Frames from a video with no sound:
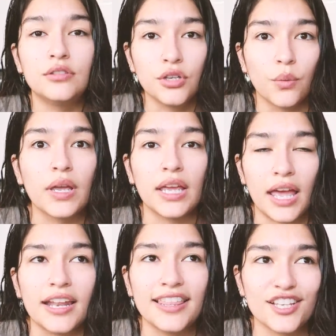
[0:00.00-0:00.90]
doing
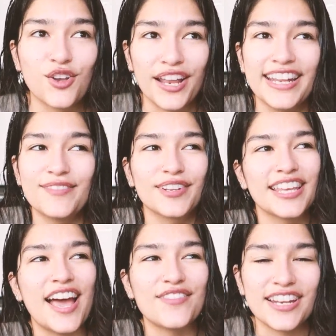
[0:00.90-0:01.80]
anything, so I didn't
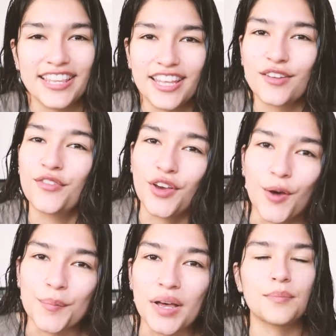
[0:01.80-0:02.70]
really have anything to film.